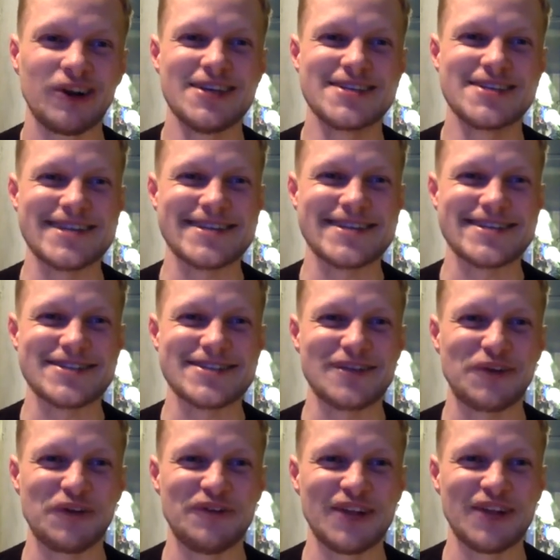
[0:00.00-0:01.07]
citizens of
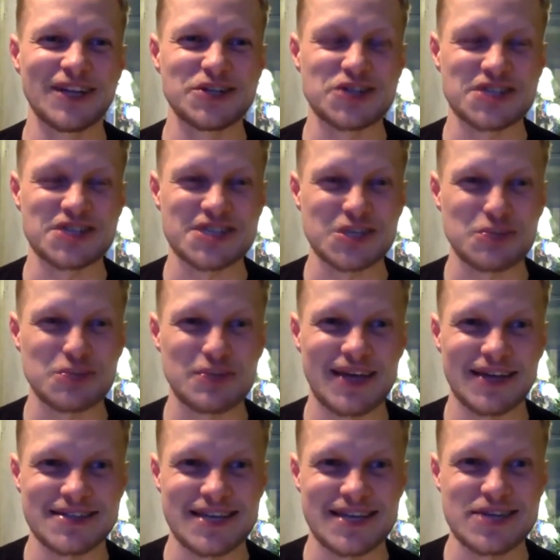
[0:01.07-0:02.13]
her village that still speak
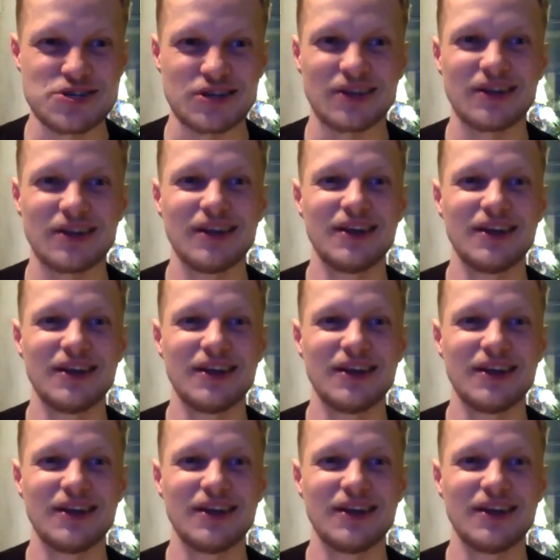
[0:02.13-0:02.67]
Alsatian